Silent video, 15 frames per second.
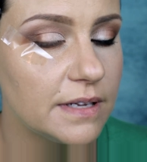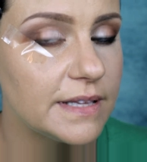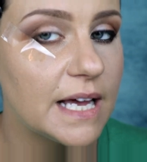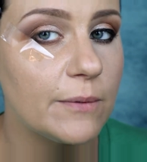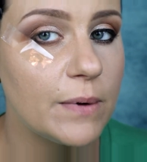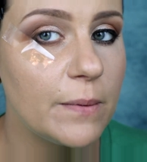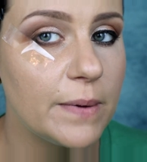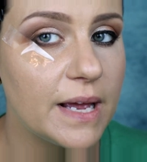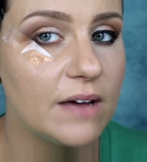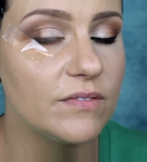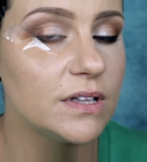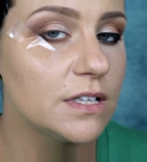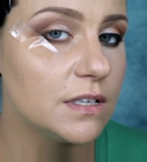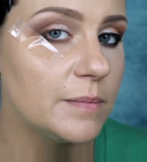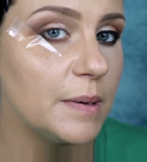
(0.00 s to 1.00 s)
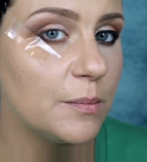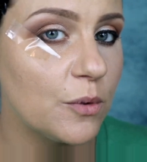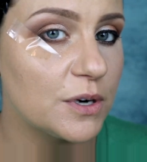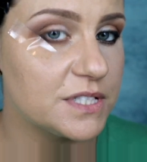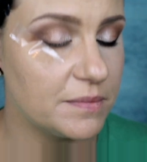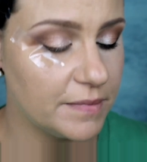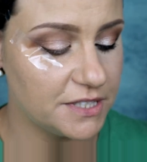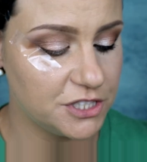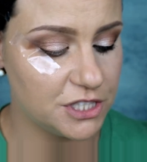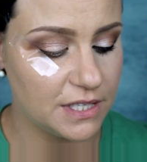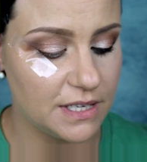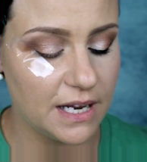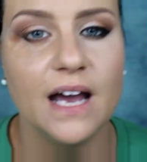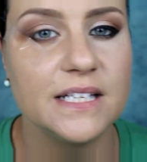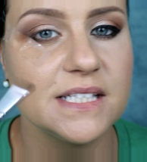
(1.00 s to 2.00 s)
That way we have a little bit more
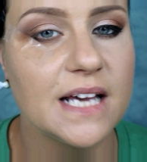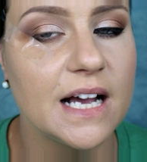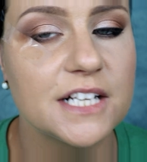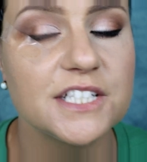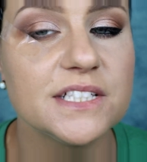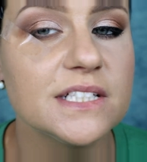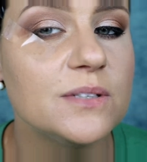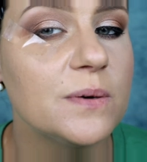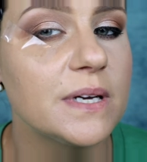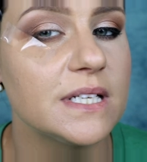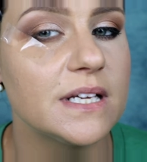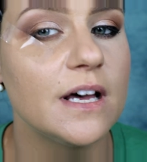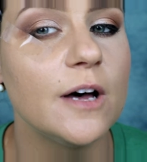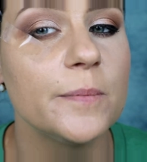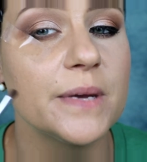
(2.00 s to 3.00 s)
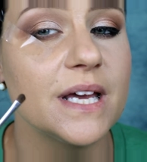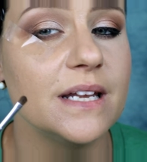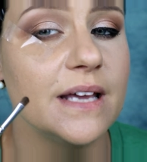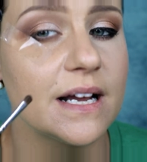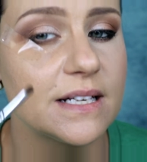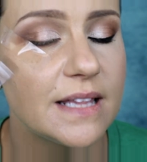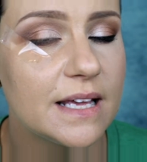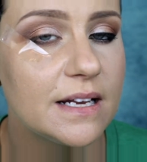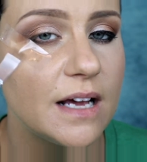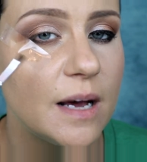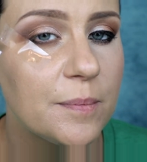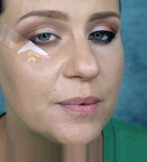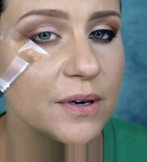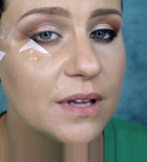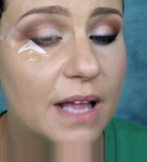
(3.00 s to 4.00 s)
dimension and it's actually going to help connect that
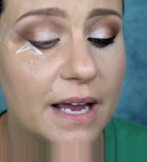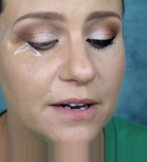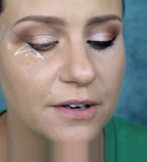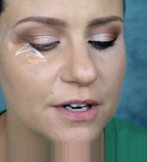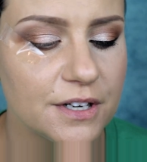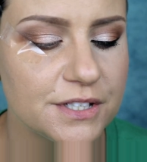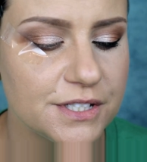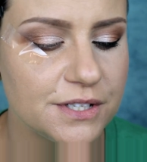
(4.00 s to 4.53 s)
upper liner.